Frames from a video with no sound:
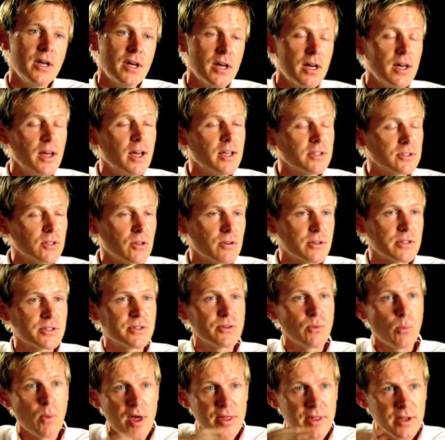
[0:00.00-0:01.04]
as long as
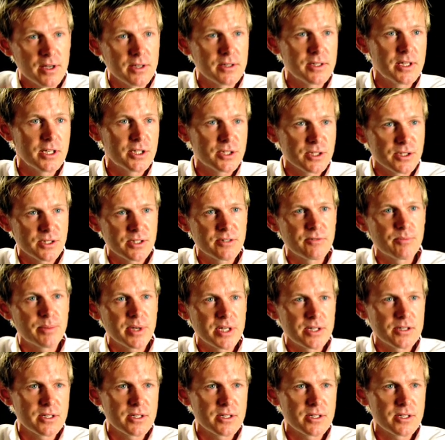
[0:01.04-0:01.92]
the weather conditions have been